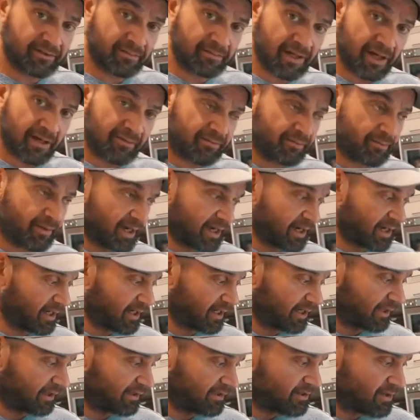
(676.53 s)
Sometimes
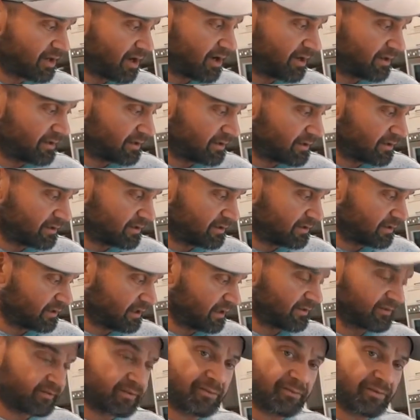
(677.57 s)
my daughter
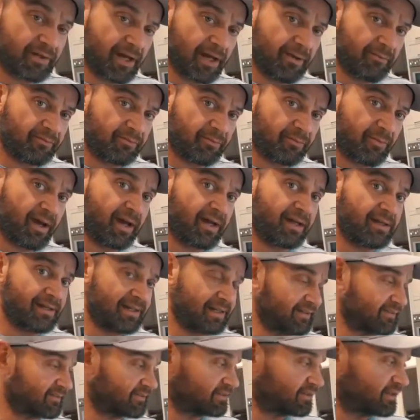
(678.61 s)
and sometimes my
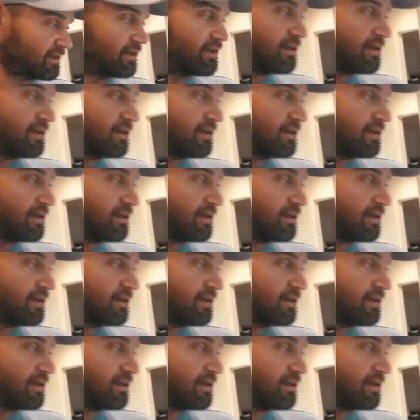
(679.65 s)
niece,